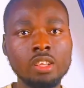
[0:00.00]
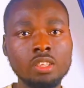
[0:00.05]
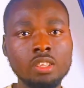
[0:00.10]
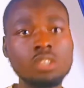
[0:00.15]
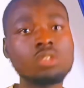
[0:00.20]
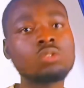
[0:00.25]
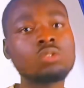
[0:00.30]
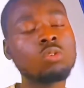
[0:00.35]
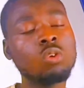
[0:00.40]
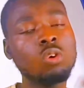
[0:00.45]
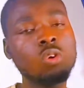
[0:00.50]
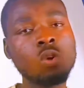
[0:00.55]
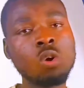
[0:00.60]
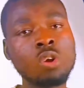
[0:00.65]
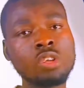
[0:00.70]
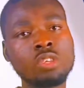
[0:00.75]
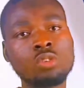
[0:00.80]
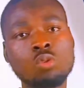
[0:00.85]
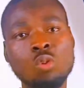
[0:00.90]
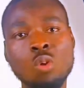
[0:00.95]
This color
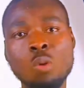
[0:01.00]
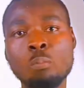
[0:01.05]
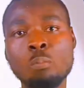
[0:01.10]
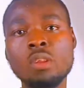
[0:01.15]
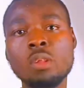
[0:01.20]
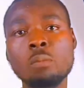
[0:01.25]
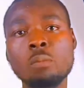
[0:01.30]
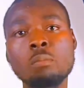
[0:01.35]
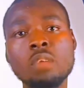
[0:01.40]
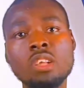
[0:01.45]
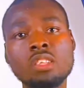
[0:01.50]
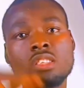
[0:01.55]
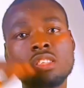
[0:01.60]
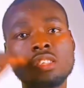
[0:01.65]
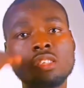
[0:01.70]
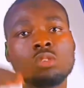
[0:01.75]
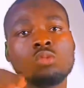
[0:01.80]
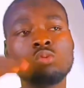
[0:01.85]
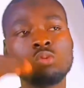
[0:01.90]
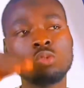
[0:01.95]
is
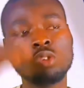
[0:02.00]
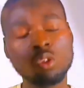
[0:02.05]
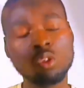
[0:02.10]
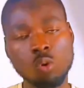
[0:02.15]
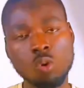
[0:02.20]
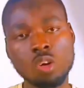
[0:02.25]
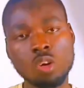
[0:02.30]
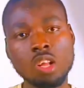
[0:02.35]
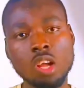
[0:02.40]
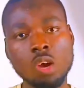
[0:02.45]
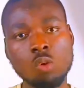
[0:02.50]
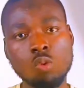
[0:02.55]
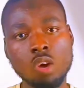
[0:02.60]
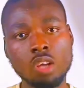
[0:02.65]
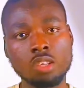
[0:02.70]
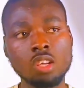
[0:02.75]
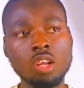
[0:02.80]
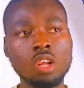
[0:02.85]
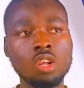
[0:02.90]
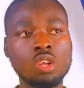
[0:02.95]
complementary to the other
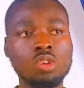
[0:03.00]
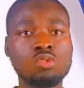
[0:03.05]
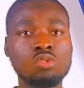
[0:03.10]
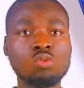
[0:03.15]
one.